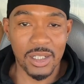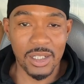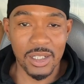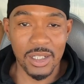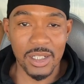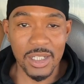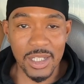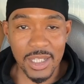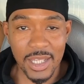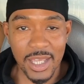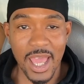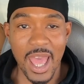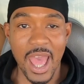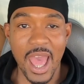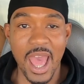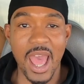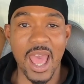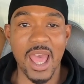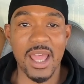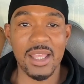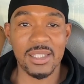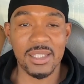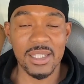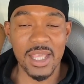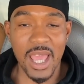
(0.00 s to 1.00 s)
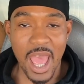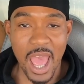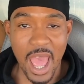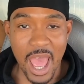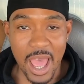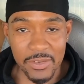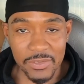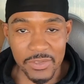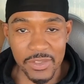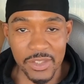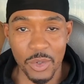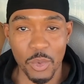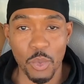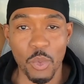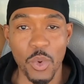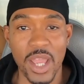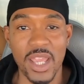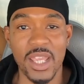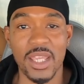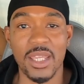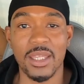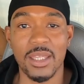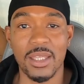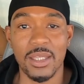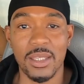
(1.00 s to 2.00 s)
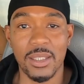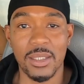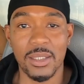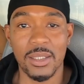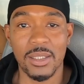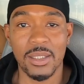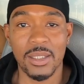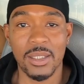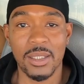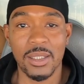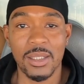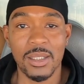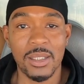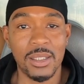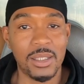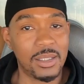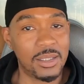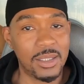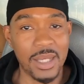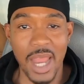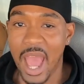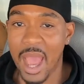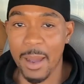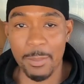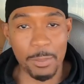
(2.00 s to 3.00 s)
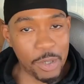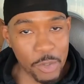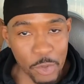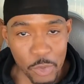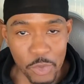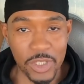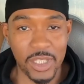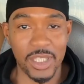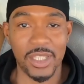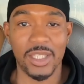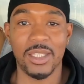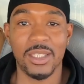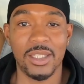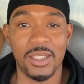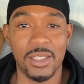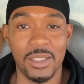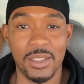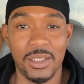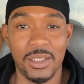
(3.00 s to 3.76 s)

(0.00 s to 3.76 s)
Good Guys Have to Wait, not Pookie.